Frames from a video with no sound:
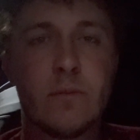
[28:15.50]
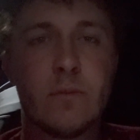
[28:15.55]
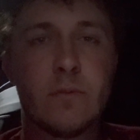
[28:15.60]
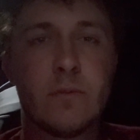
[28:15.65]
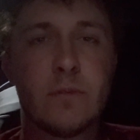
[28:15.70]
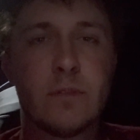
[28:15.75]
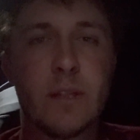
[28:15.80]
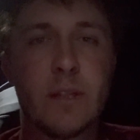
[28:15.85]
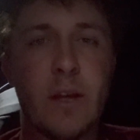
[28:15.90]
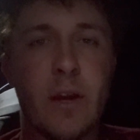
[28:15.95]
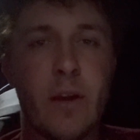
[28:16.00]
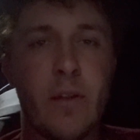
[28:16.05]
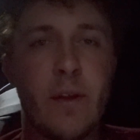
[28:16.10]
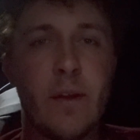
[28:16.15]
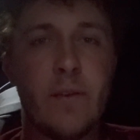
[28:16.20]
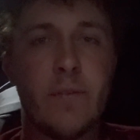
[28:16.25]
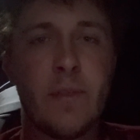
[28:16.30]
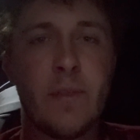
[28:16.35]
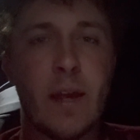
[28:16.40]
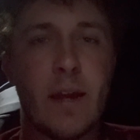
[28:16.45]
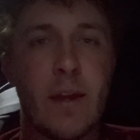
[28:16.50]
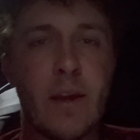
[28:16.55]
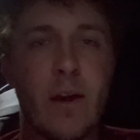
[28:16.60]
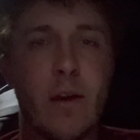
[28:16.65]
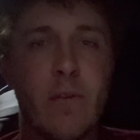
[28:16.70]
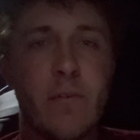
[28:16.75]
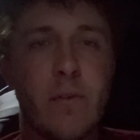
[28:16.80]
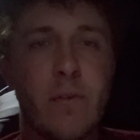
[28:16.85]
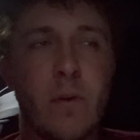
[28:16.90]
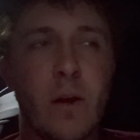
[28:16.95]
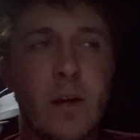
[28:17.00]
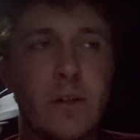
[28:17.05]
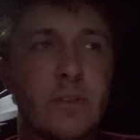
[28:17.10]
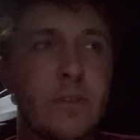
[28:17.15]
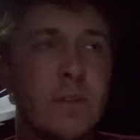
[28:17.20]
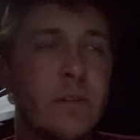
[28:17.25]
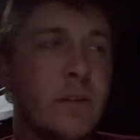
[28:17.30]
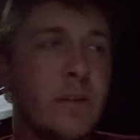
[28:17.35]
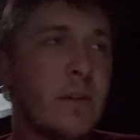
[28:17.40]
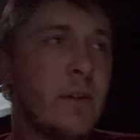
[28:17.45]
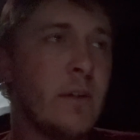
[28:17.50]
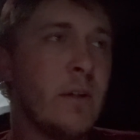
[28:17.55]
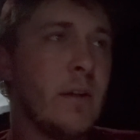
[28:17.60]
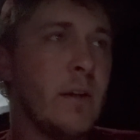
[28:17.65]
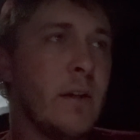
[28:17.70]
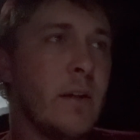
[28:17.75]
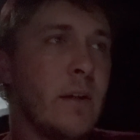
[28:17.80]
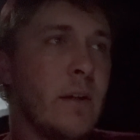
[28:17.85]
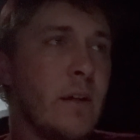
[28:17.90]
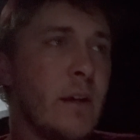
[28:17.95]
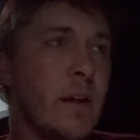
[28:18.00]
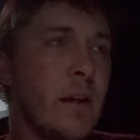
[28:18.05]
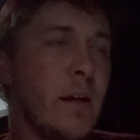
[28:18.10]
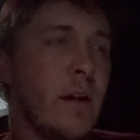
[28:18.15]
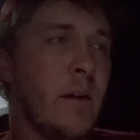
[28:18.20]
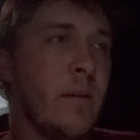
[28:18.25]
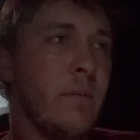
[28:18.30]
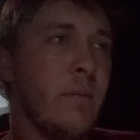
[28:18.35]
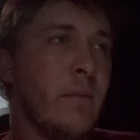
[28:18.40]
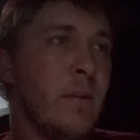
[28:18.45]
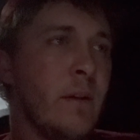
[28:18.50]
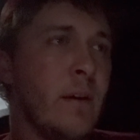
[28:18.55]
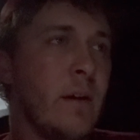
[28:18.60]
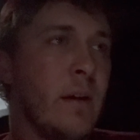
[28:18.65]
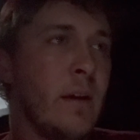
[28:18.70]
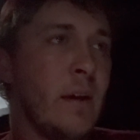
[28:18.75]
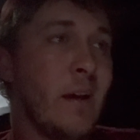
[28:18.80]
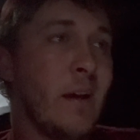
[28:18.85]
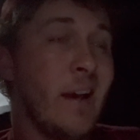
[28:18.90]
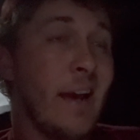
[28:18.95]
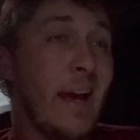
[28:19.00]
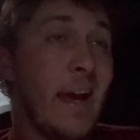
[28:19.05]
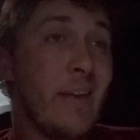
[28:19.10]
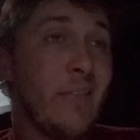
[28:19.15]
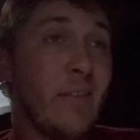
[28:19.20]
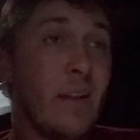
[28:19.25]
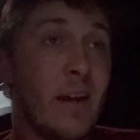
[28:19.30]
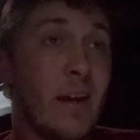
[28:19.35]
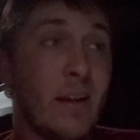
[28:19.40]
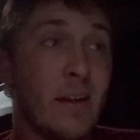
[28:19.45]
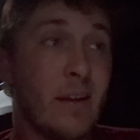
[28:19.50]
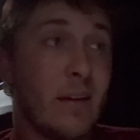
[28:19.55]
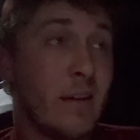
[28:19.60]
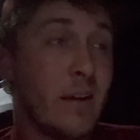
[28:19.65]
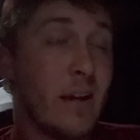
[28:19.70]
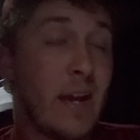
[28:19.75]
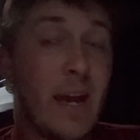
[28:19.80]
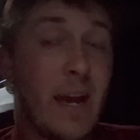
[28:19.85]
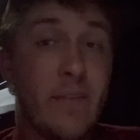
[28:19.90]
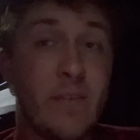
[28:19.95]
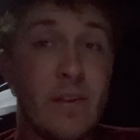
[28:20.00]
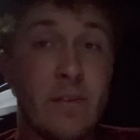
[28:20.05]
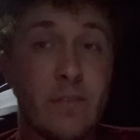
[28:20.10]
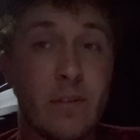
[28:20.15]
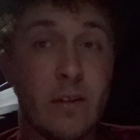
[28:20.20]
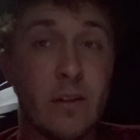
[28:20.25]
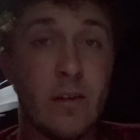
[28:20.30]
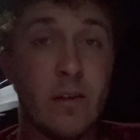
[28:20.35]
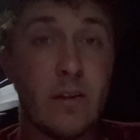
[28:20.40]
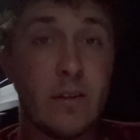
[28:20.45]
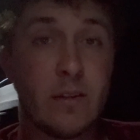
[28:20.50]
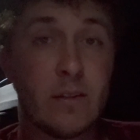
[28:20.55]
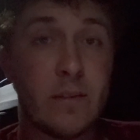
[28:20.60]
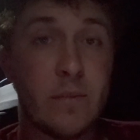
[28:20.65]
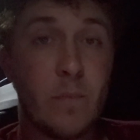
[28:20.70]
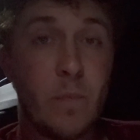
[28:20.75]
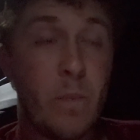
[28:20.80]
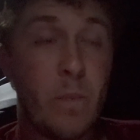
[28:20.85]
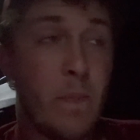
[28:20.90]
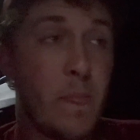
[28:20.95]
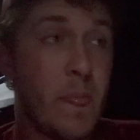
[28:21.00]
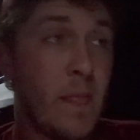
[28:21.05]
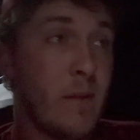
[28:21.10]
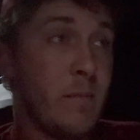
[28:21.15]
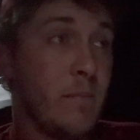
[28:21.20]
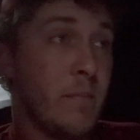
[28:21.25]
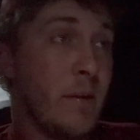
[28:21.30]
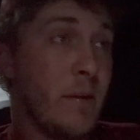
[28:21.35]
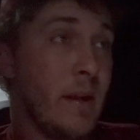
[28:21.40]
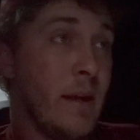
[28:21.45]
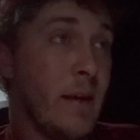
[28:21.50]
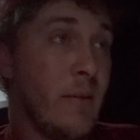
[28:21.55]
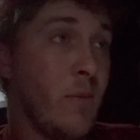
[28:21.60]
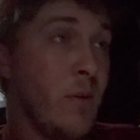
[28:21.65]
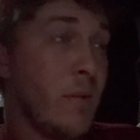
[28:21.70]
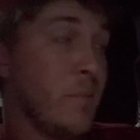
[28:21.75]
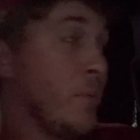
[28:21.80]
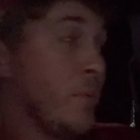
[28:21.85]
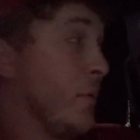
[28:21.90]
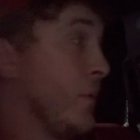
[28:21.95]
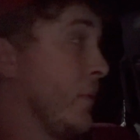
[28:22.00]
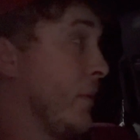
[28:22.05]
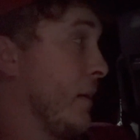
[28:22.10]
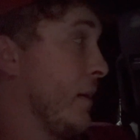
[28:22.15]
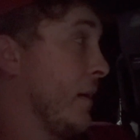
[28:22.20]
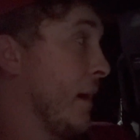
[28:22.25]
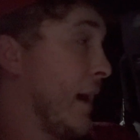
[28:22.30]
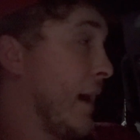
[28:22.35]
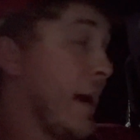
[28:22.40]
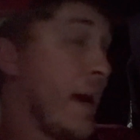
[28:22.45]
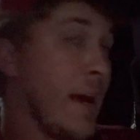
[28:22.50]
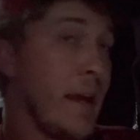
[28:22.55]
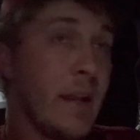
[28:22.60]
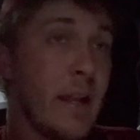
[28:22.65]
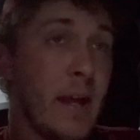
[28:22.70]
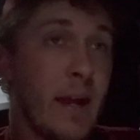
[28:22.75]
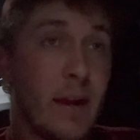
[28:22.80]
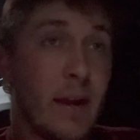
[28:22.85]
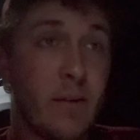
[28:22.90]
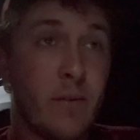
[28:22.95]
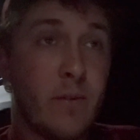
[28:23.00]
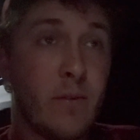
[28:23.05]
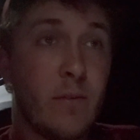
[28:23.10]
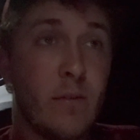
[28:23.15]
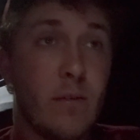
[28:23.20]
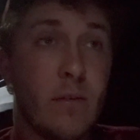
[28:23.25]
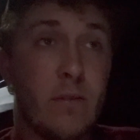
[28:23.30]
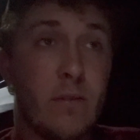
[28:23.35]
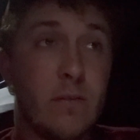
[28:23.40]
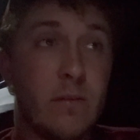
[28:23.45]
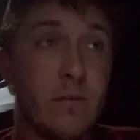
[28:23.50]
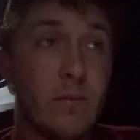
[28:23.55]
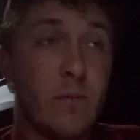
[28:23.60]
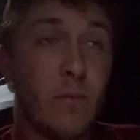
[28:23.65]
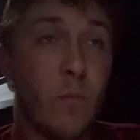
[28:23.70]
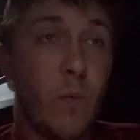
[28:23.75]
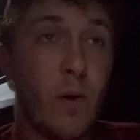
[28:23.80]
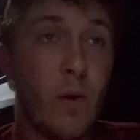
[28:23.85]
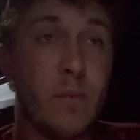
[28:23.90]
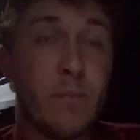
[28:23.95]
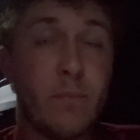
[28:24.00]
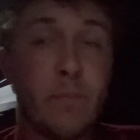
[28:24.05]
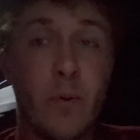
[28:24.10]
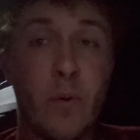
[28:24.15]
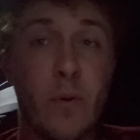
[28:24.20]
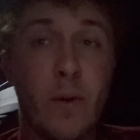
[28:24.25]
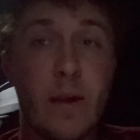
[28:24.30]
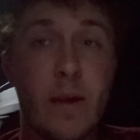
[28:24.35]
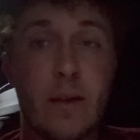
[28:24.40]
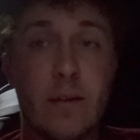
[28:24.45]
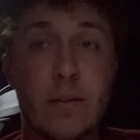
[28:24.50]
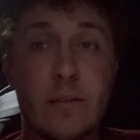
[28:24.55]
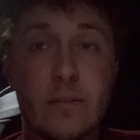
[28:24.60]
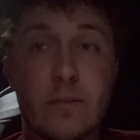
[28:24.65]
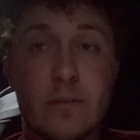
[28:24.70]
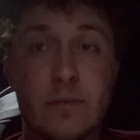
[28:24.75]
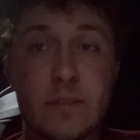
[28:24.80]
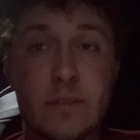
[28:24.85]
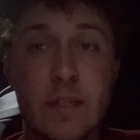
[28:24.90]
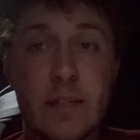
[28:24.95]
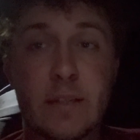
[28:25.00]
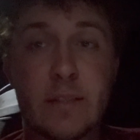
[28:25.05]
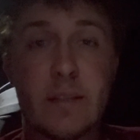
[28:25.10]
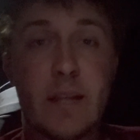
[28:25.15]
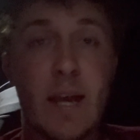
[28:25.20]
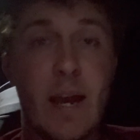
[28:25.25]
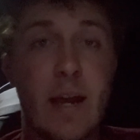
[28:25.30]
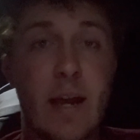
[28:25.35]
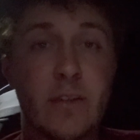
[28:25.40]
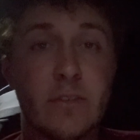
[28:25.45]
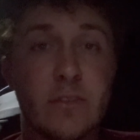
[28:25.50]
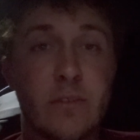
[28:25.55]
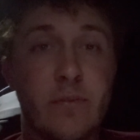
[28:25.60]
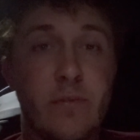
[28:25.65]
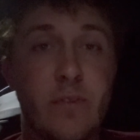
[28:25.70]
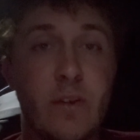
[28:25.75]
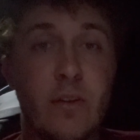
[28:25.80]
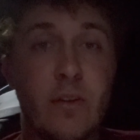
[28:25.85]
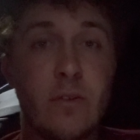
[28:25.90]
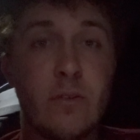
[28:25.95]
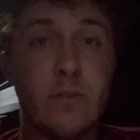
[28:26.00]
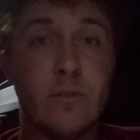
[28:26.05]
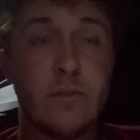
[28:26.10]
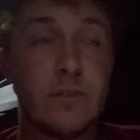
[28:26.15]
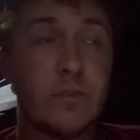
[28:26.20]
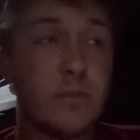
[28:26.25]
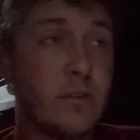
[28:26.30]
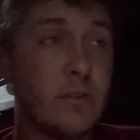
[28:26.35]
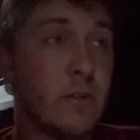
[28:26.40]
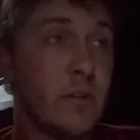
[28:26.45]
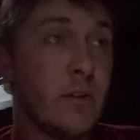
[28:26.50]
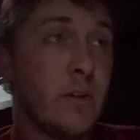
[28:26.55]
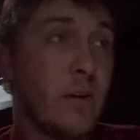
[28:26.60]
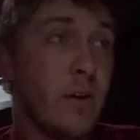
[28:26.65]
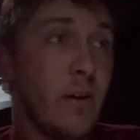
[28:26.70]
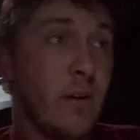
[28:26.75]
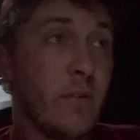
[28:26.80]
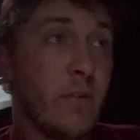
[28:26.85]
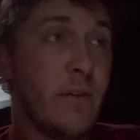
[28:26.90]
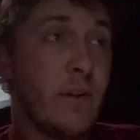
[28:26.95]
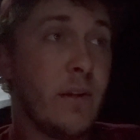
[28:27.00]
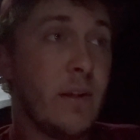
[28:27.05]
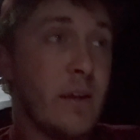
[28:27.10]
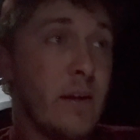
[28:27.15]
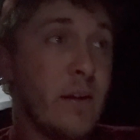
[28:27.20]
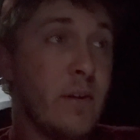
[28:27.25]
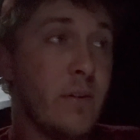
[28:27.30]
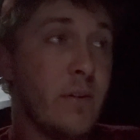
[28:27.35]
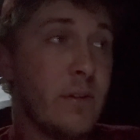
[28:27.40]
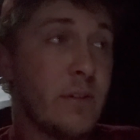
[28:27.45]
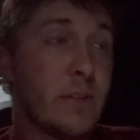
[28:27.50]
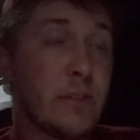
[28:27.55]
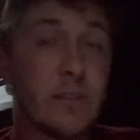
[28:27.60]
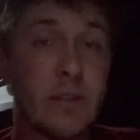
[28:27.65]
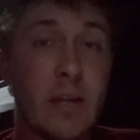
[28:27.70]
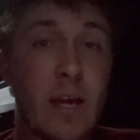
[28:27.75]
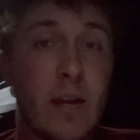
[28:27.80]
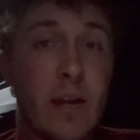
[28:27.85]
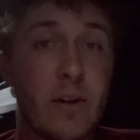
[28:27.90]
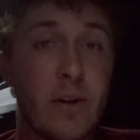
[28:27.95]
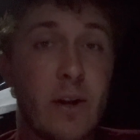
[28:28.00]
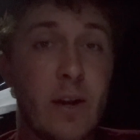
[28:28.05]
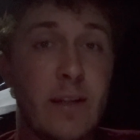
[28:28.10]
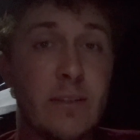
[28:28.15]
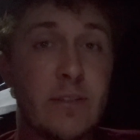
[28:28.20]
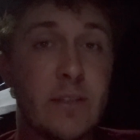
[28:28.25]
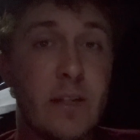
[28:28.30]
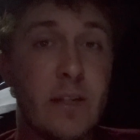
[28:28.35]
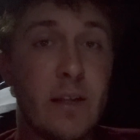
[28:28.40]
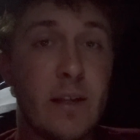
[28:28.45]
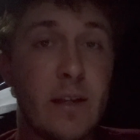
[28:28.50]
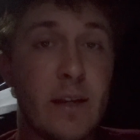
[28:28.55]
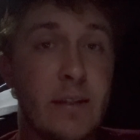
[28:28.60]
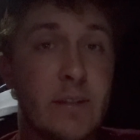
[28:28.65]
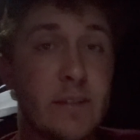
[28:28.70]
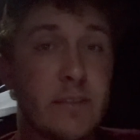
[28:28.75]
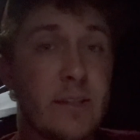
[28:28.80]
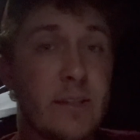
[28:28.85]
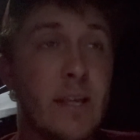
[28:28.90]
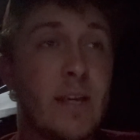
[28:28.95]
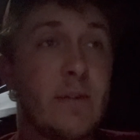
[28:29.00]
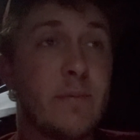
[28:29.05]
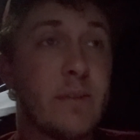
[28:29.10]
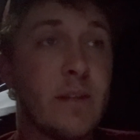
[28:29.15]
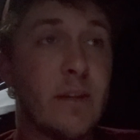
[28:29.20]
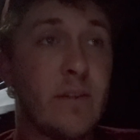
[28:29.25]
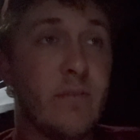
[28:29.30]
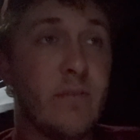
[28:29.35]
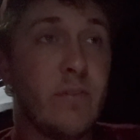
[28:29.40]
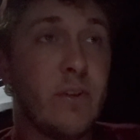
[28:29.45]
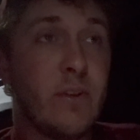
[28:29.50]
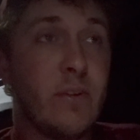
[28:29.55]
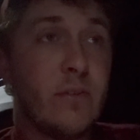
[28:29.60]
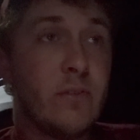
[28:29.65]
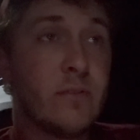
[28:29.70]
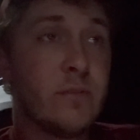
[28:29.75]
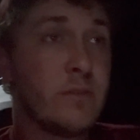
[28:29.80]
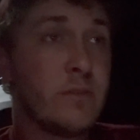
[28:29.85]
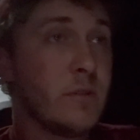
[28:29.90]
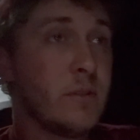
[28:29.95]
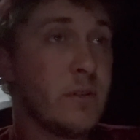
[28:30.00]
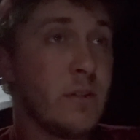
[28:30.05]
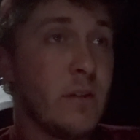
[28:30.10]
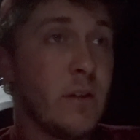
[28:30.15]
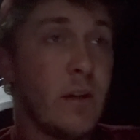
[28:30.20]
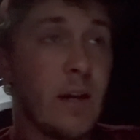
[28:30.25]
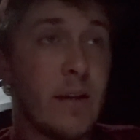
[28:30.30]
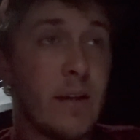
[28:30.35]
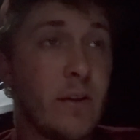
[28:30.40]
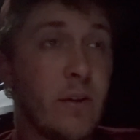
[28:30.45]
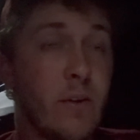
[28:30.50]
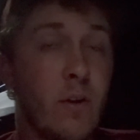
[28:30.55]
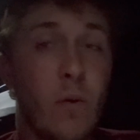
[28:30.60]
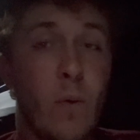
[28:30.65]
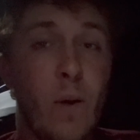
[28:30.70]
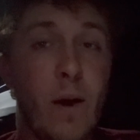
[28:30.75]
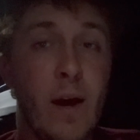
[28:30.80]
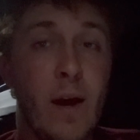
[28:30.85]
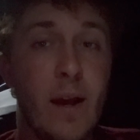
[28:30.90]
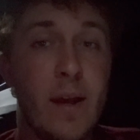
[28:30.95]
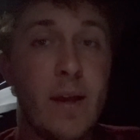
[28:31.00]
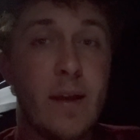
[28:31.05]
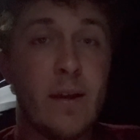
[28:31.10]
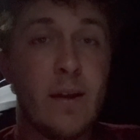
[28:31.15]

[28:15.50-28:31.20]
see y'all then. Thank y'all for watching. I haven't even looked, but at one point I had like 1.6 thousand views on a video, which is kind of crazy. It just keeps getting views. I don't know why.